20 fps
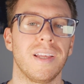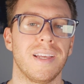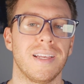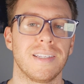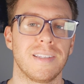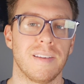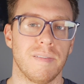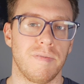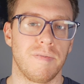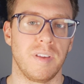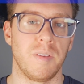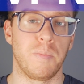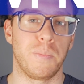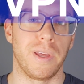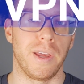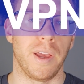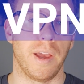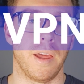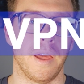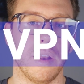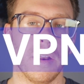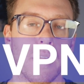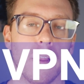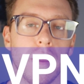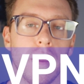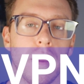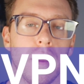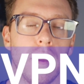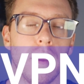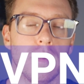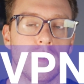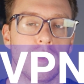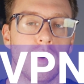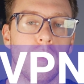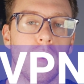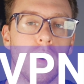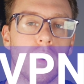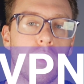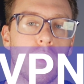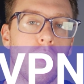is a V P N? So
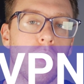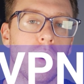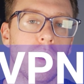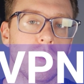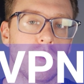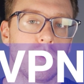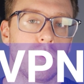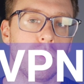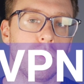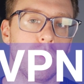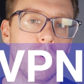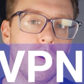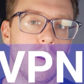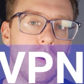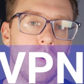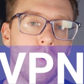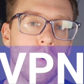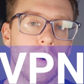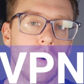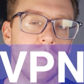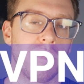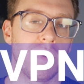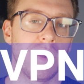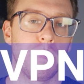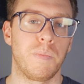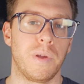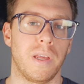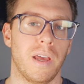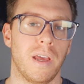according to Nord V P